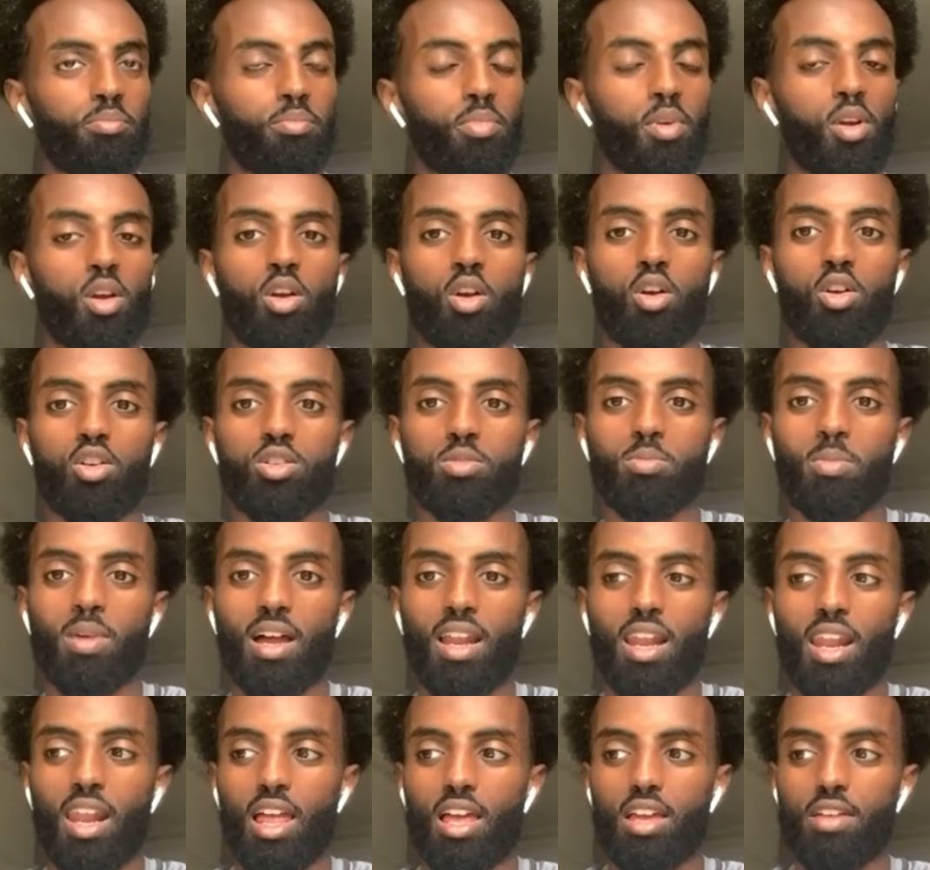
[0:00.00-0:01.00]
because
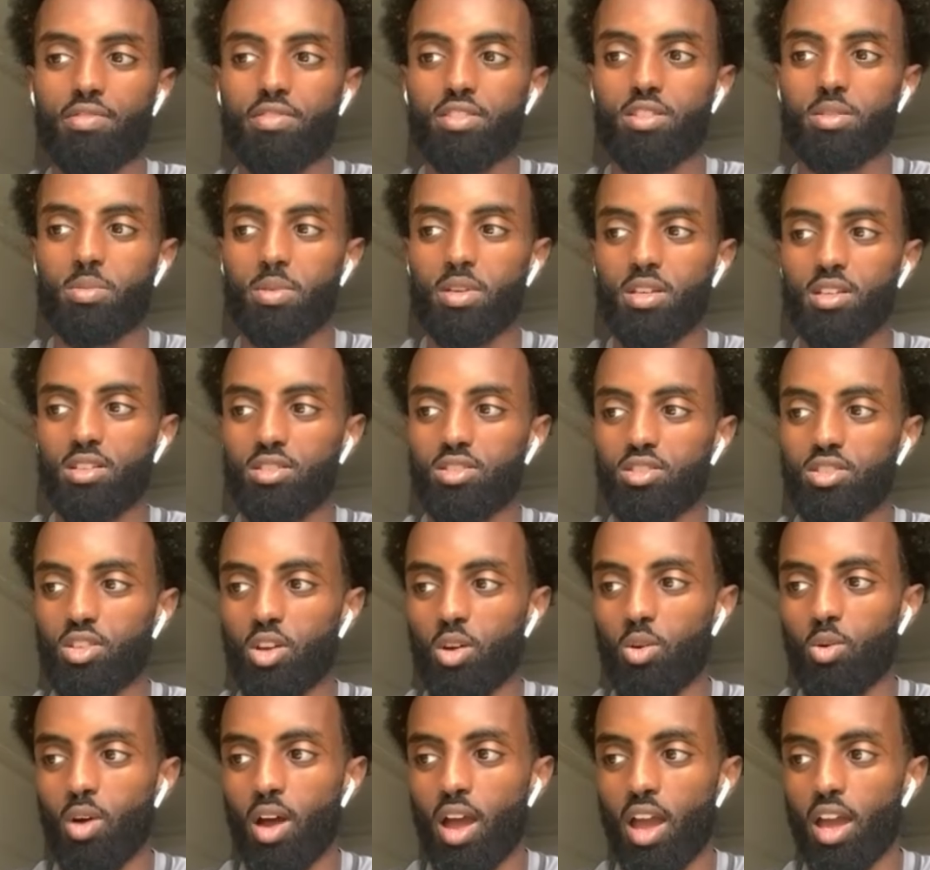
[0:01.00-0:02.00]
my life has been
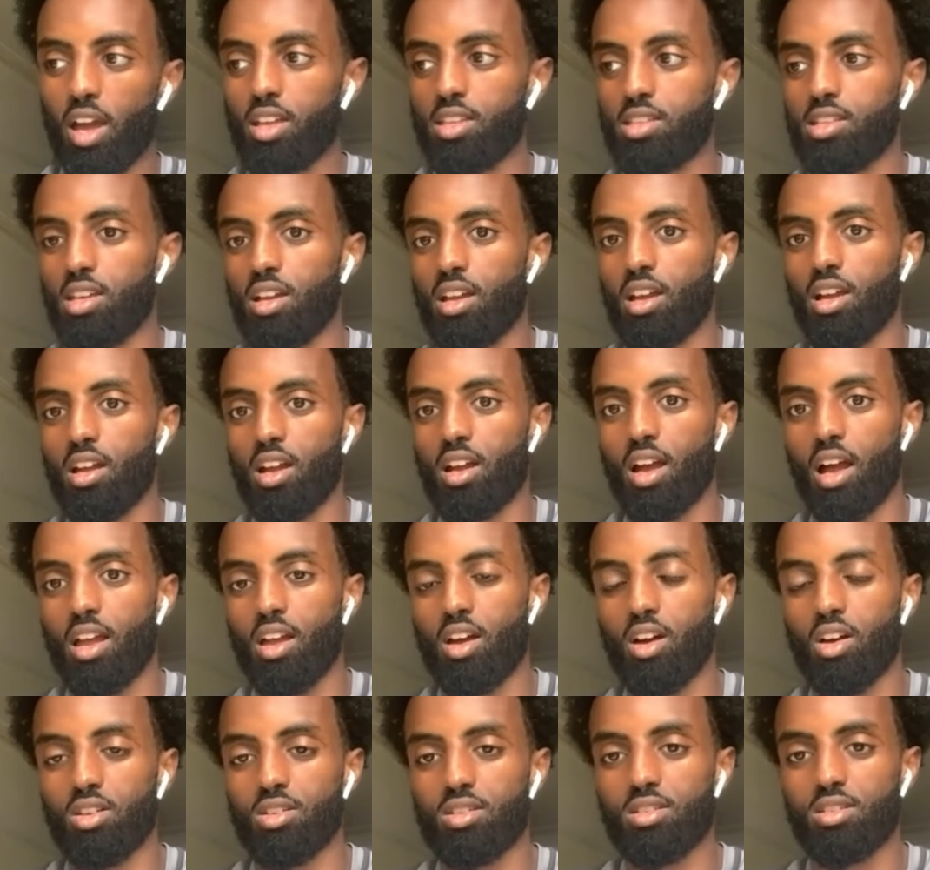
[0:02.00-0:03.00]
so hectic and
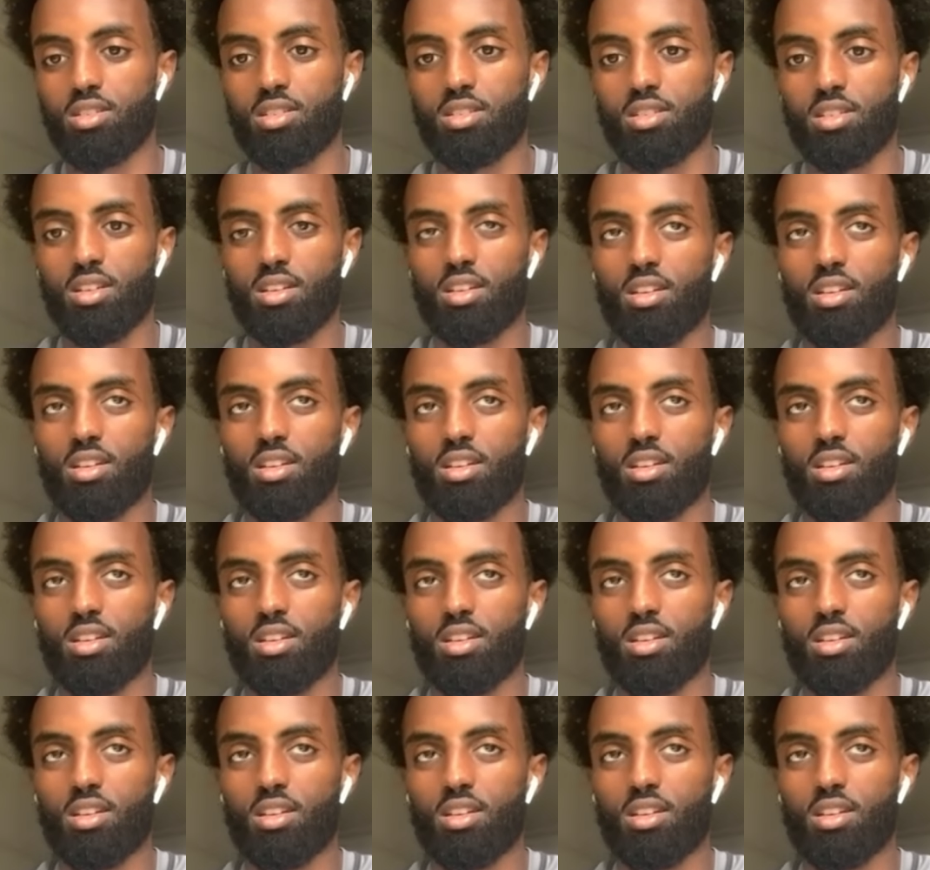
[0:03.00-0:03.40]
chaos.